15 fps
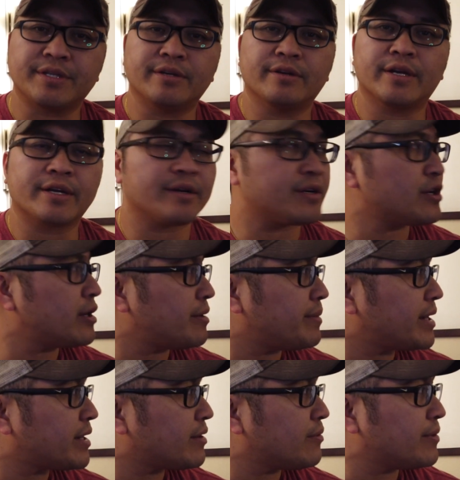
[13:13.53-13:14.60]
things here I can try
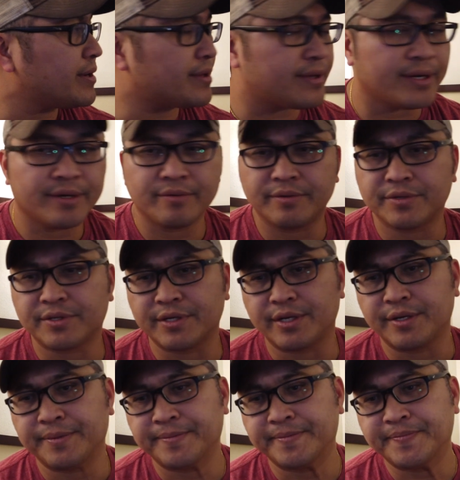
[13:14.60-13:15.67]
to make it with. We'll
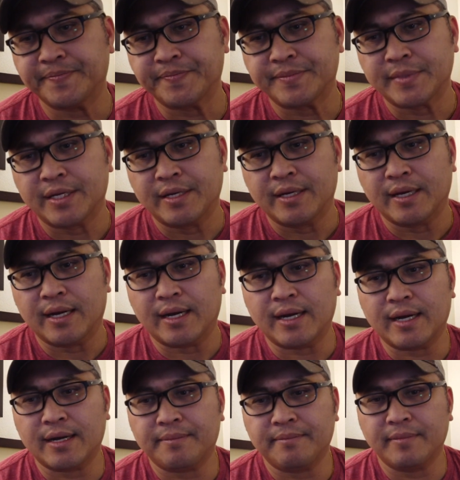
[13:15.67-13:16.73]
see.
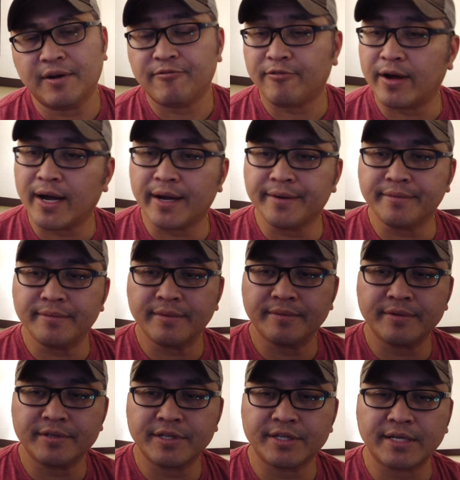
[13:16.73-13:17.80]
I'm fine,
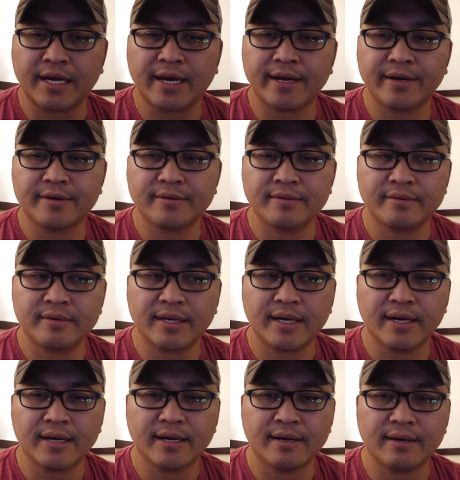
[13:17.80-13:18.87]
just tired,
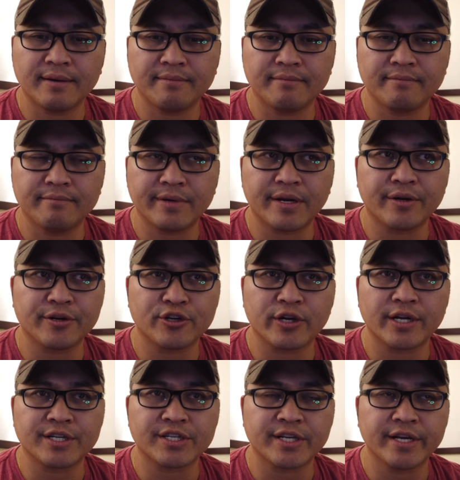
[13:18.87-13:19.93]
but I'm going
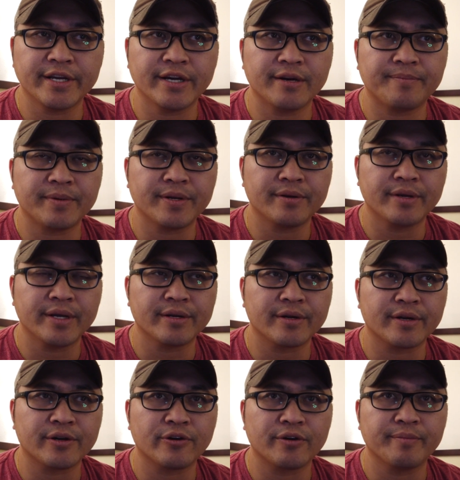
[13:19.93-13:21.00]
to try to stay up and
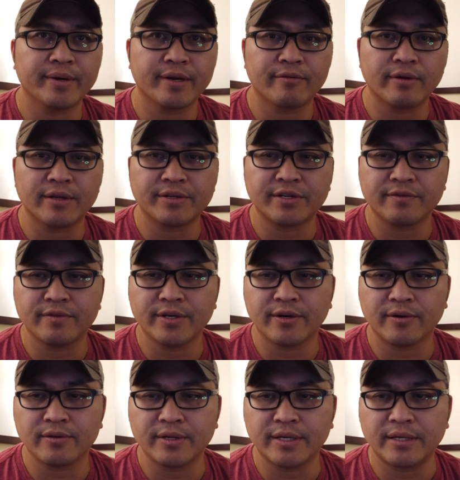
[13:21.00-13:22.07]
go to bed
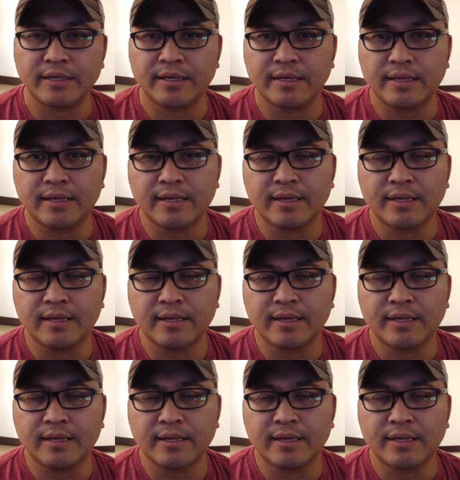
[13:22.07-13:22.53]
relatively early.